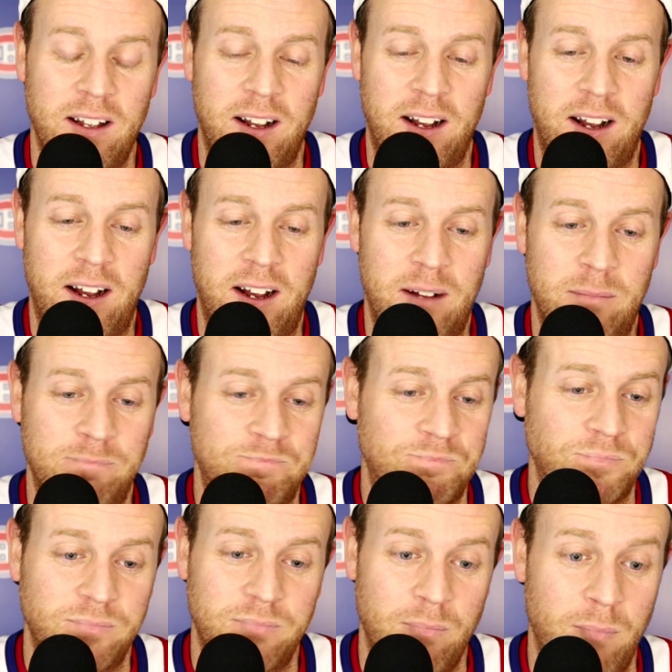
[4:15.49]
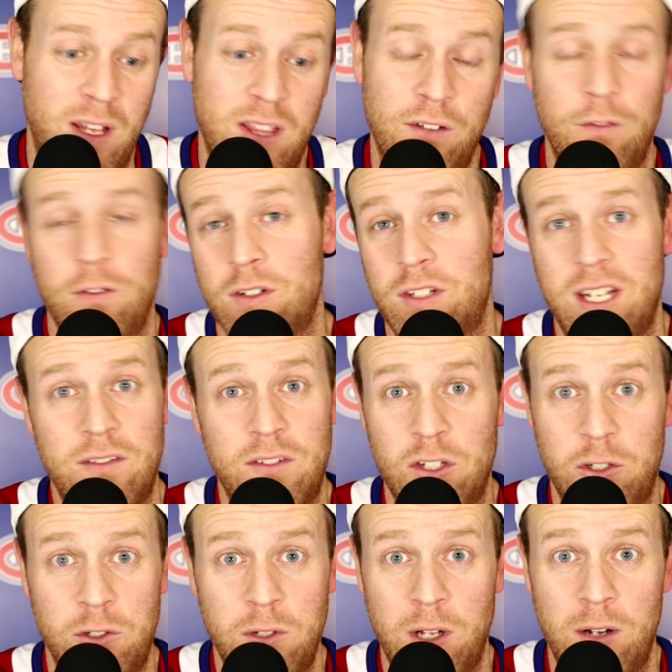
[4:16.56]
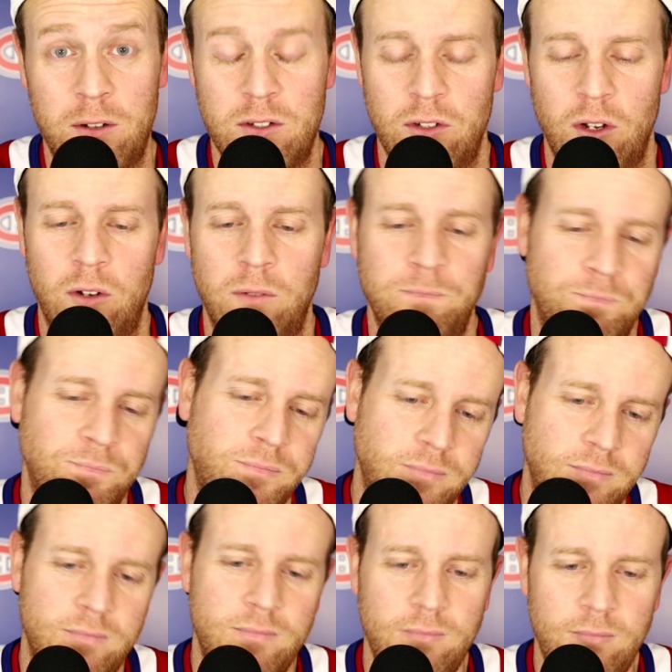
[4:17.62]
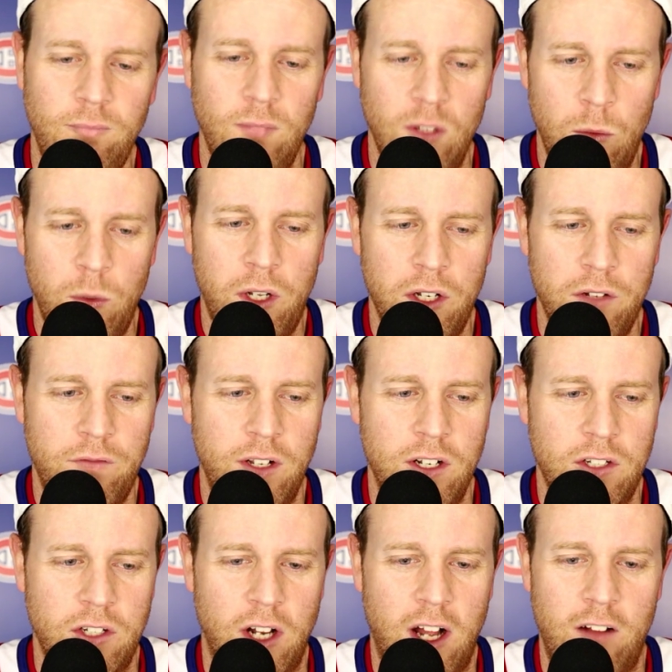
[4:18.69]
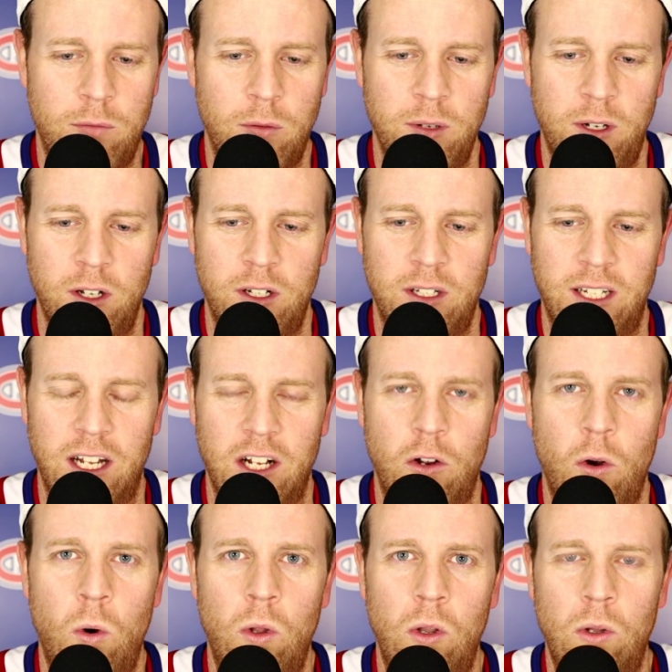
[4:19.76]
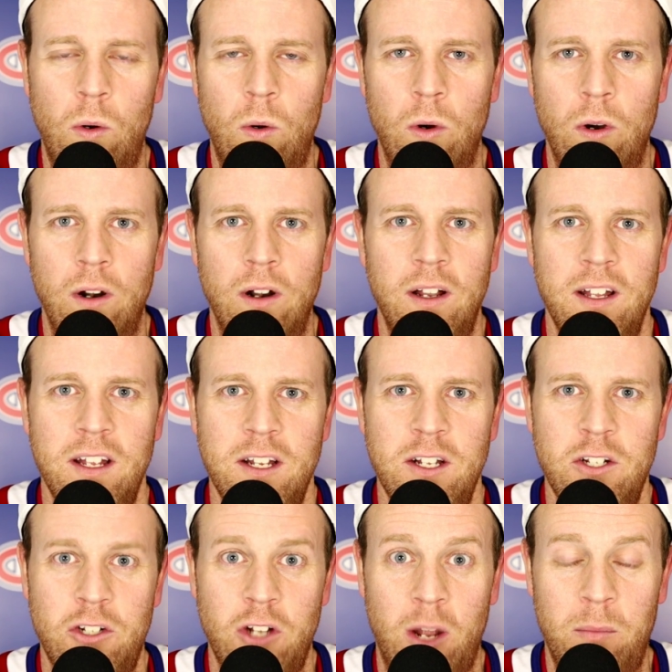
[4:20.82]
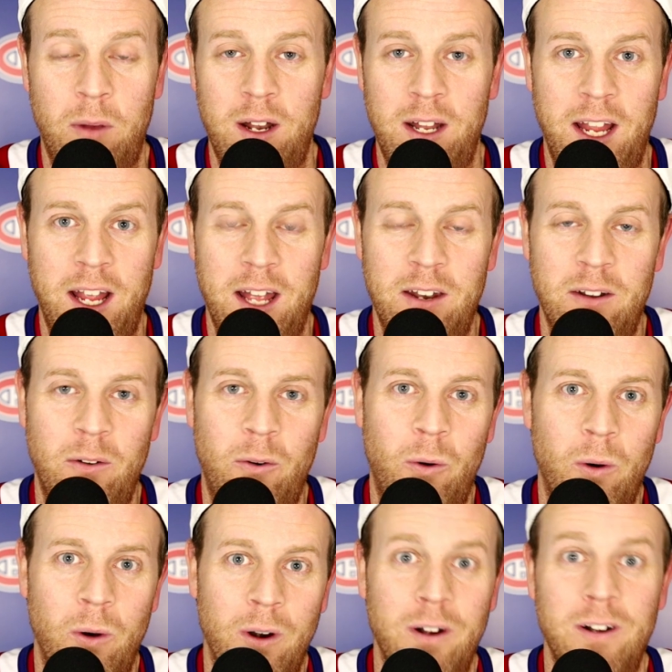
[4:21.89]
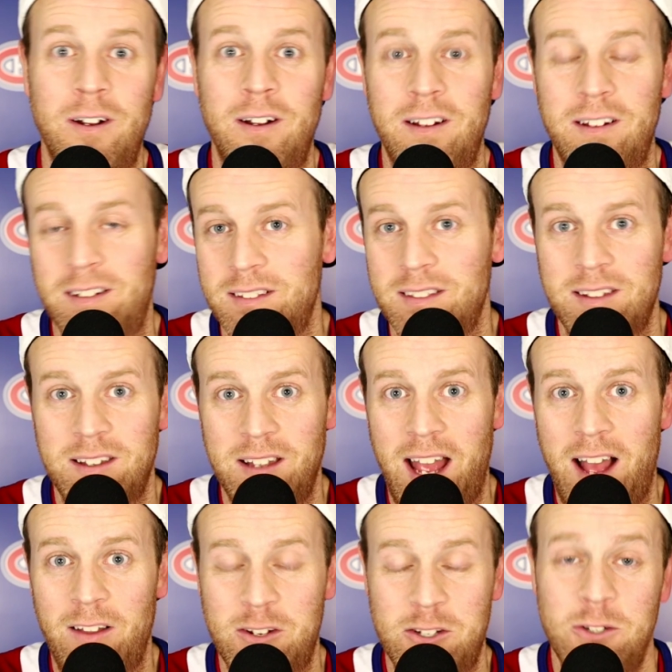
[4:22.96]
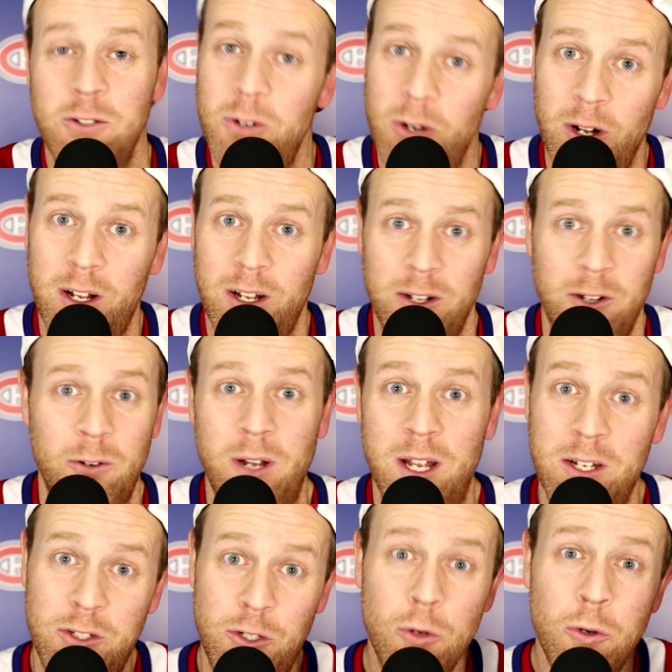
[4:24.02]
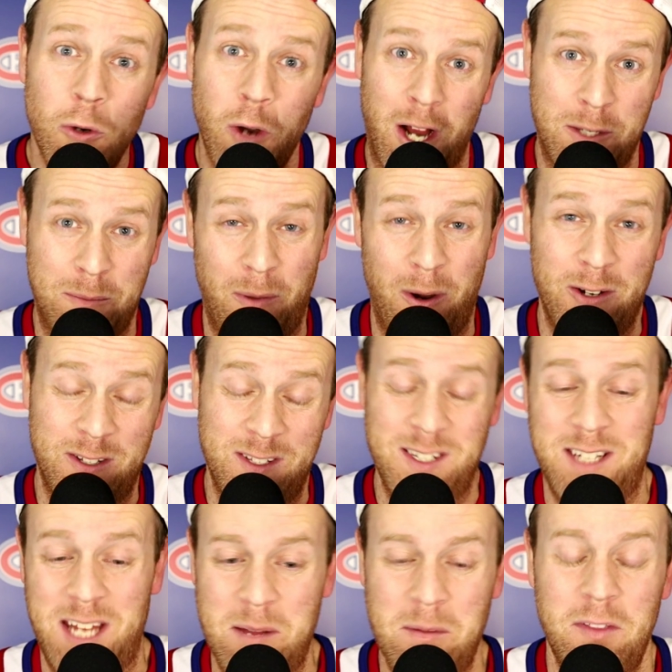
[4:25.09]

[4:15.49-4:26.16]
Made the first save in the shootout, so we could have finished it off, but we couldn't get Cole or Sean Monahan or Alex Newhook, who hit 2 crossbars in this game.